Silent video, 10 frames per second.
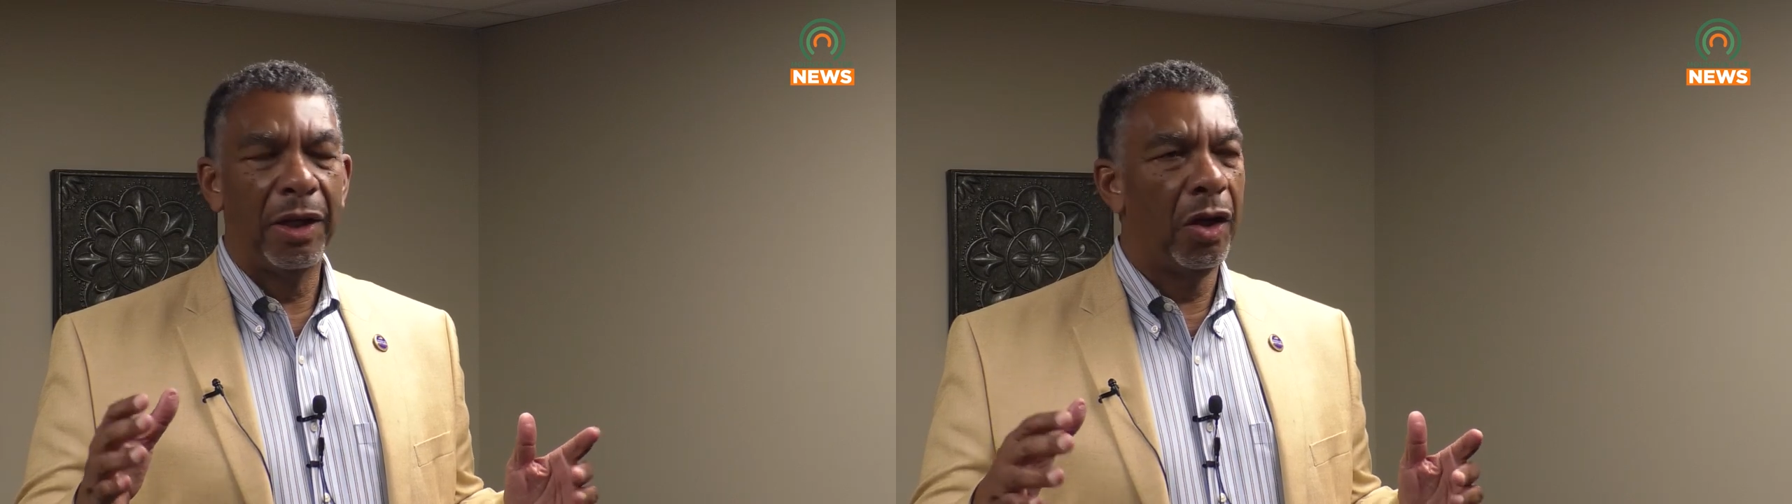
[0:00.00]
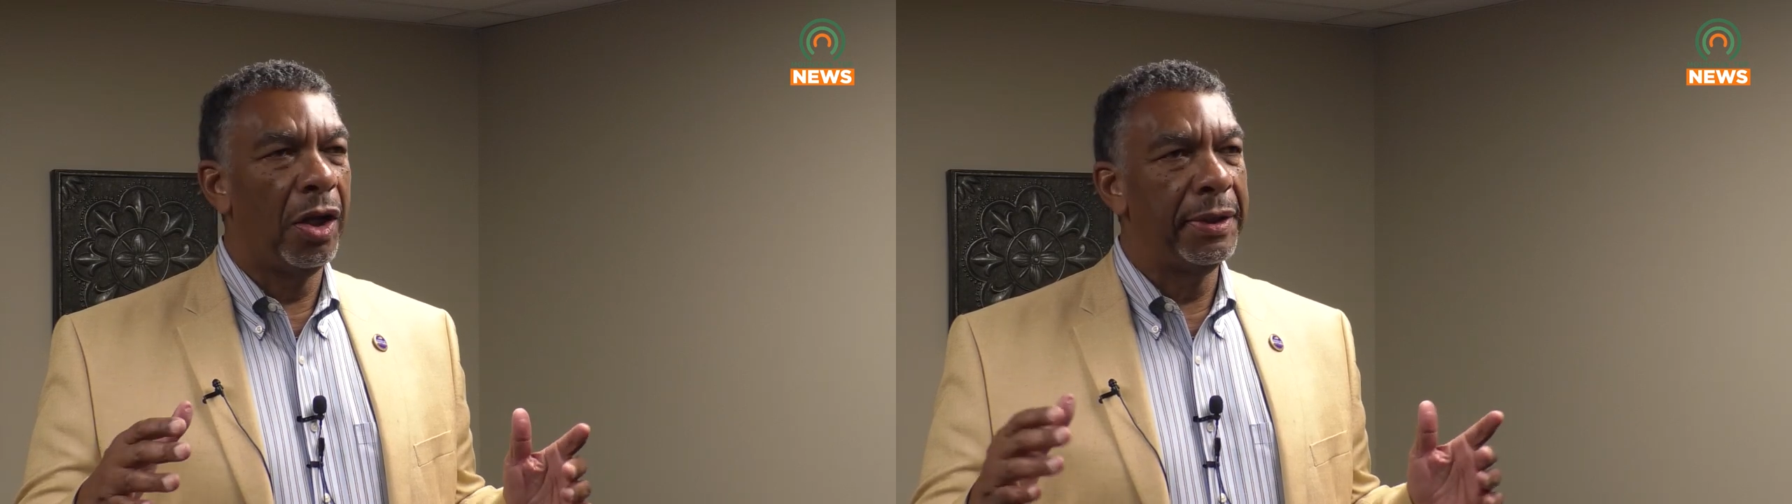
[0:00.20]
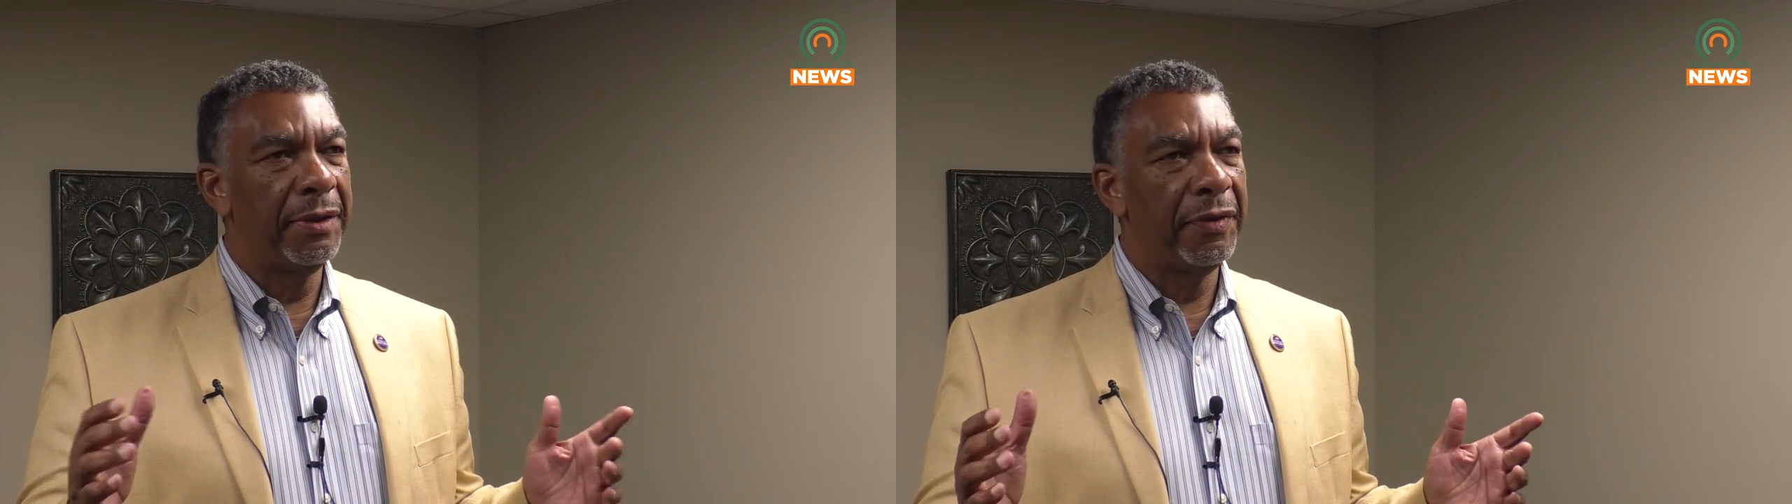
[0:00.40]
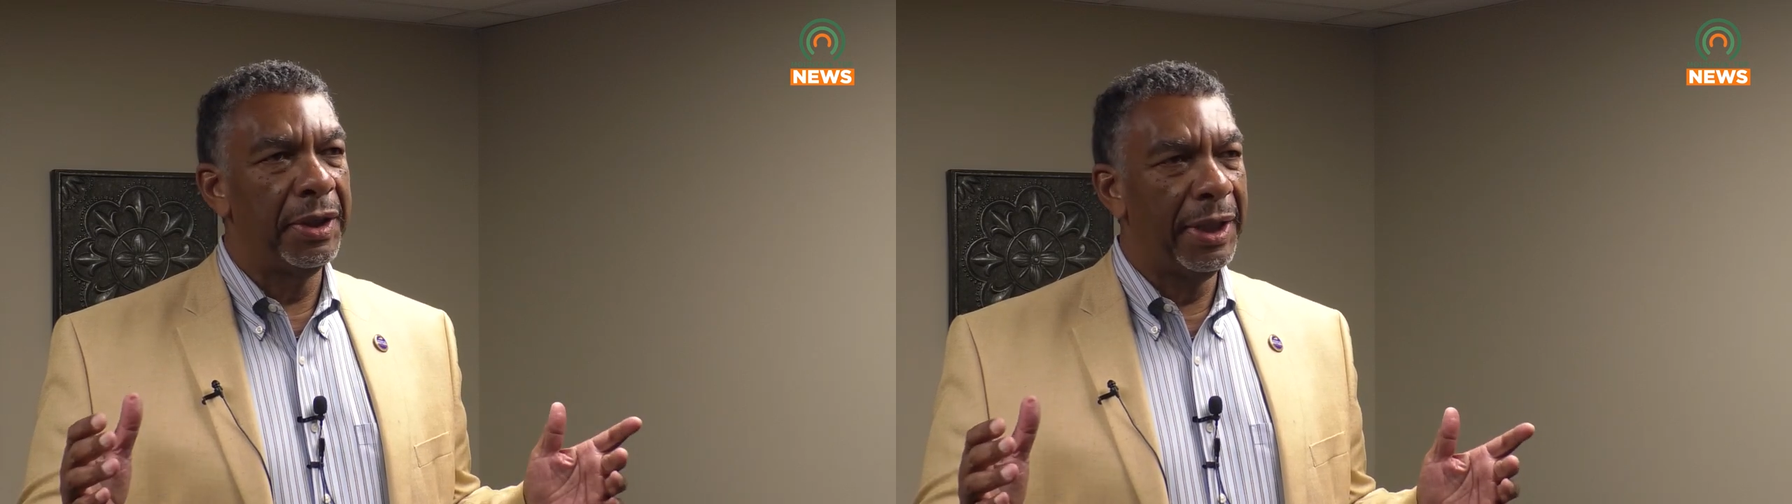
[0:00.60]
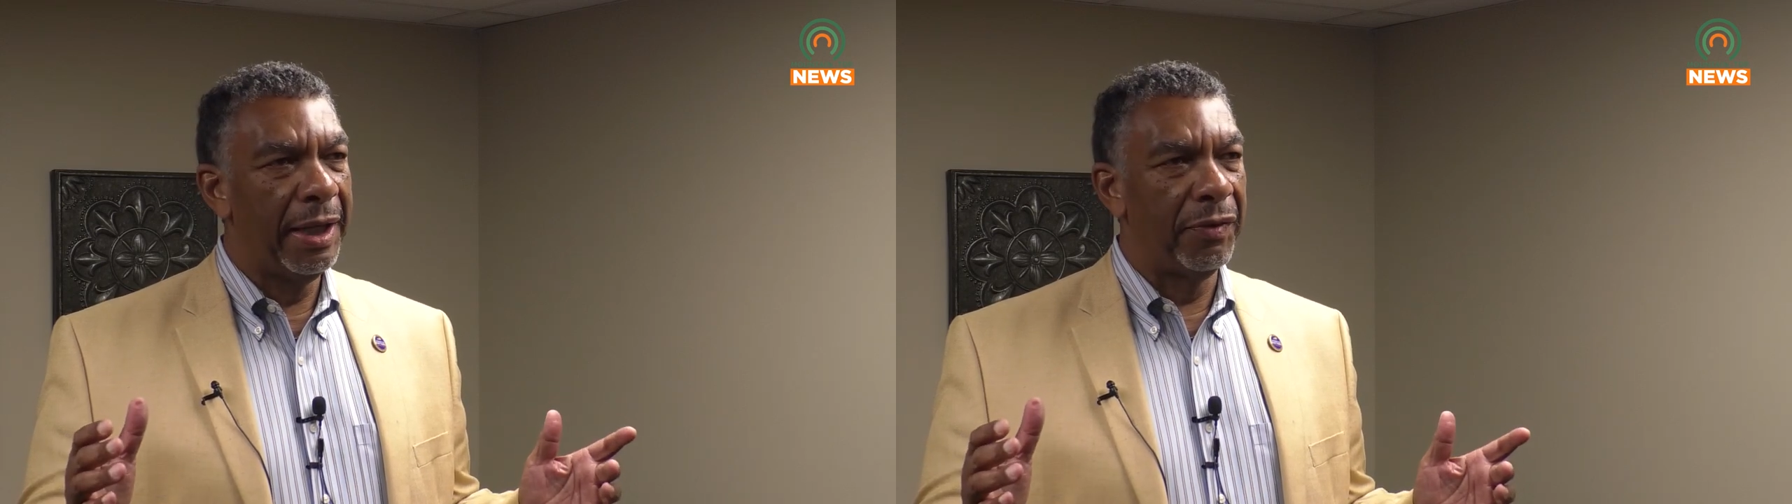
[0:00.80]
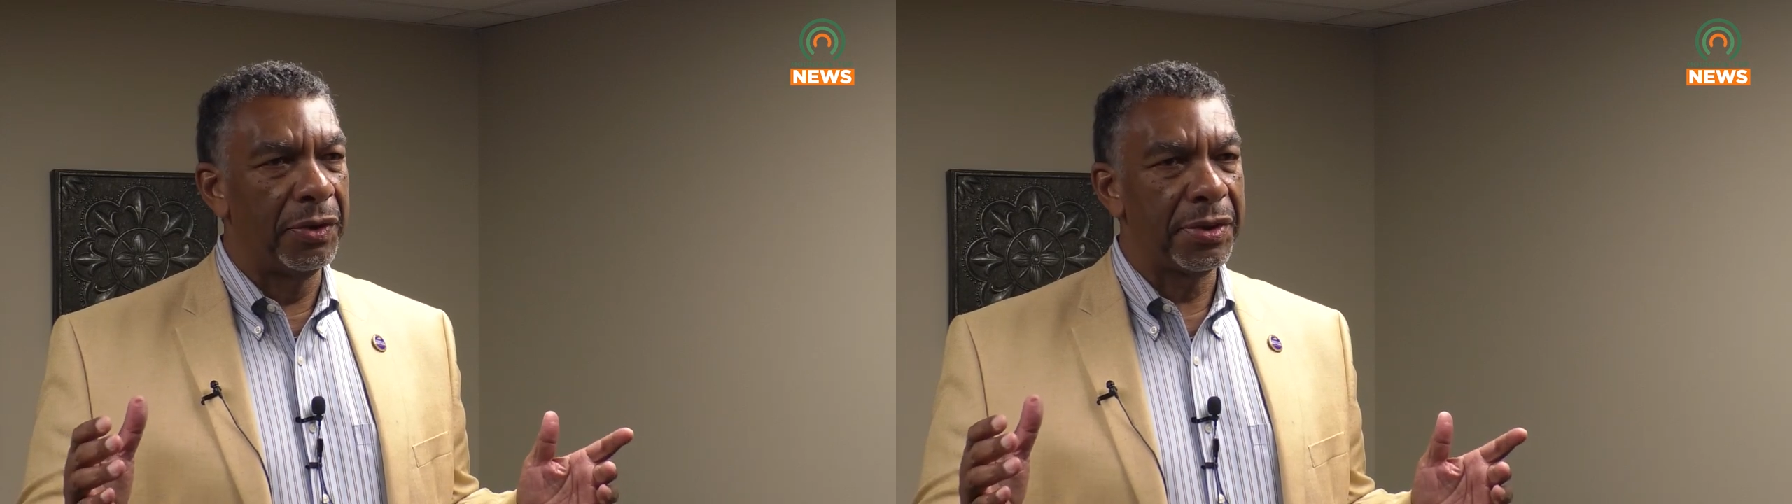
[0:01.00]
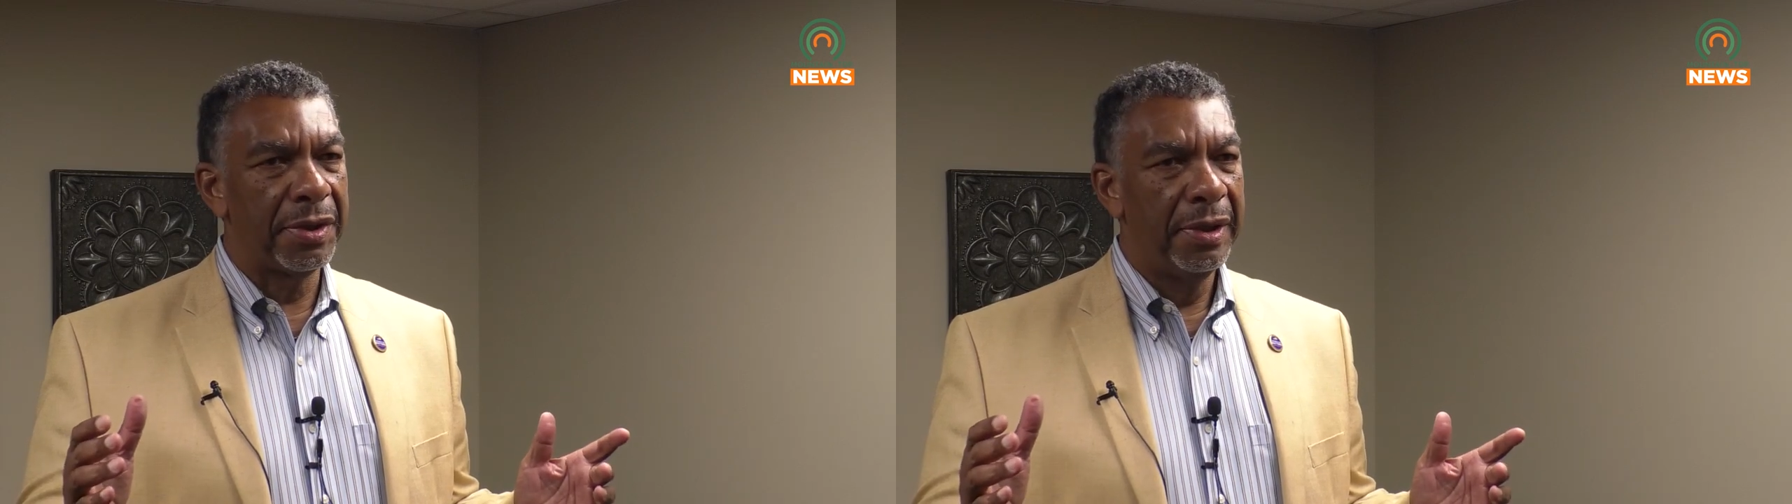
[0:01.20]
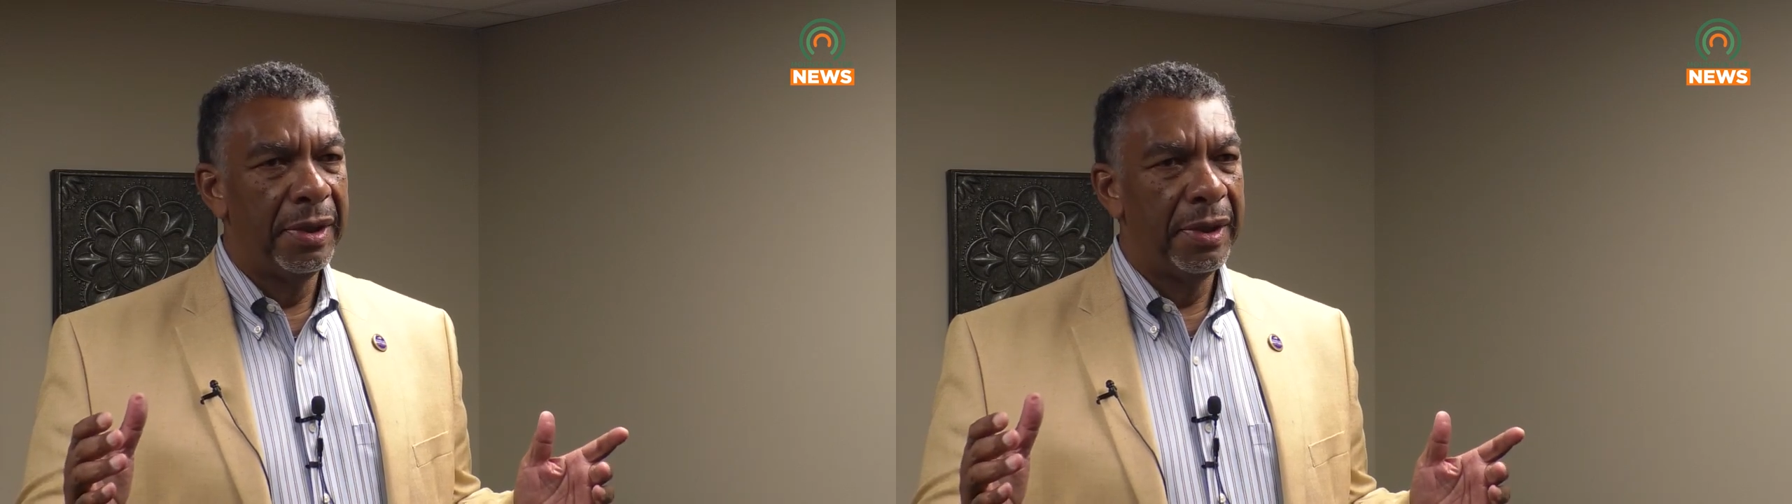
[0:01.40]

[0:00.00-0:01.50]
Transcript: all different levels.